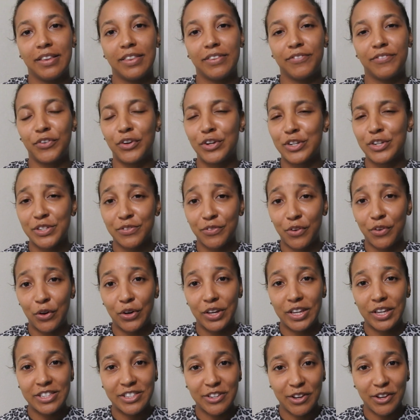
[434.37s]
First of
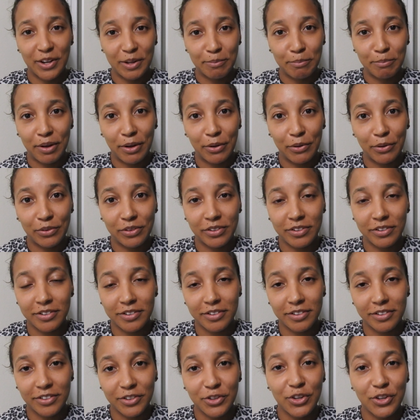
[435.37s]
all, he's talking about,
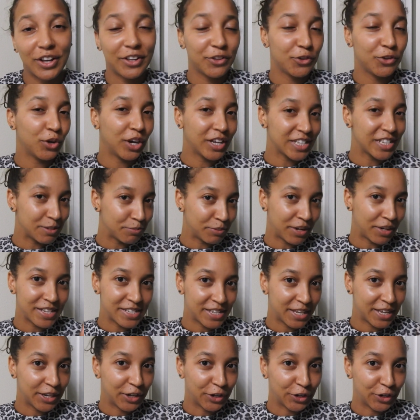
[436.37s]
you got some
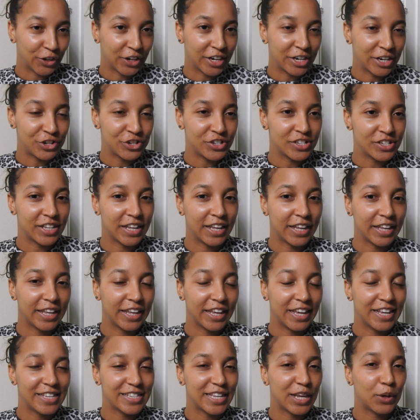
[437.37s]
nice hair, and he's
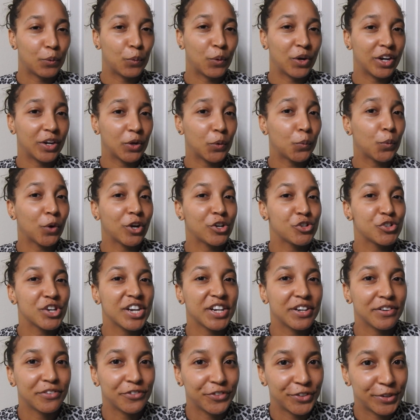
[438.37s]
like, where'd you
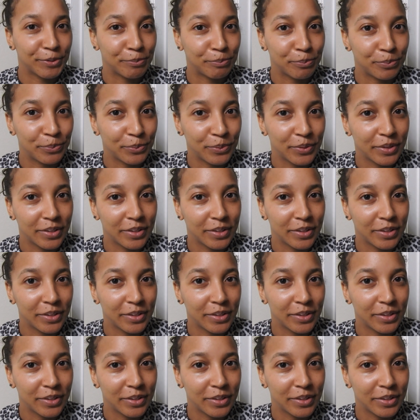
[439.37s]
get it from?